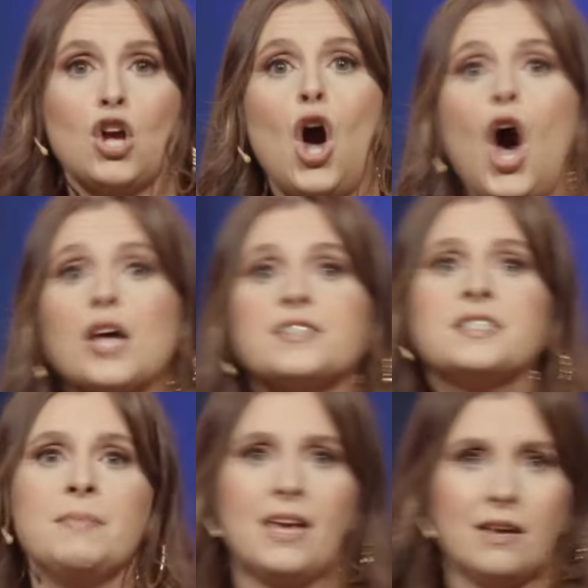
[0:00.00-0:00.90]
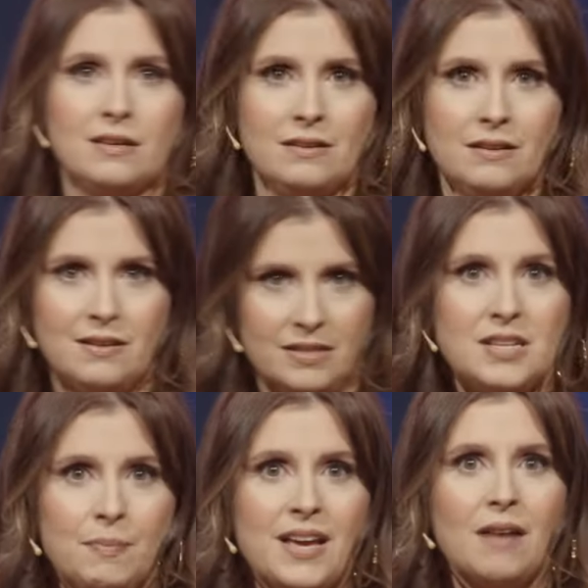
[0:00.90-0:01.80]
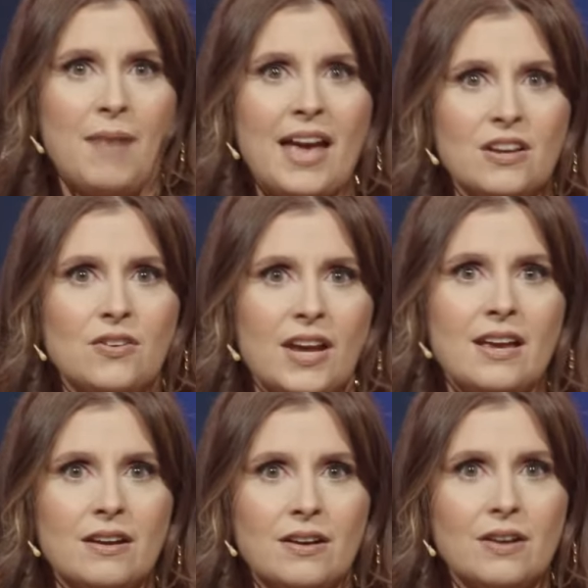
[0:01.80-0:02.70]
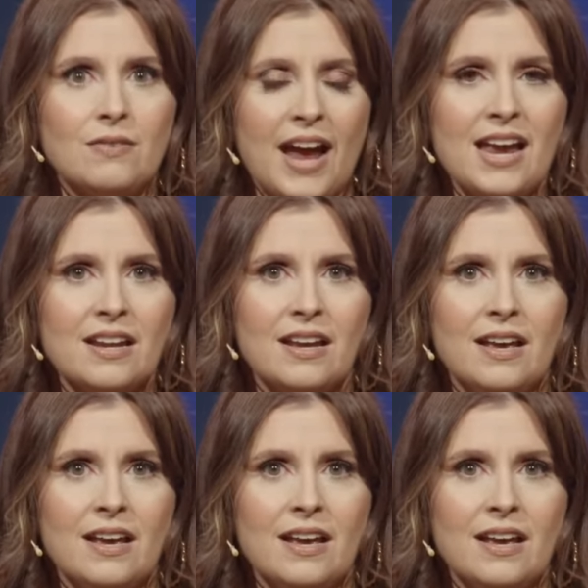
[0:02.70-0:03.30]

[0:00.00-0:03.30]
caused me to become angry, right?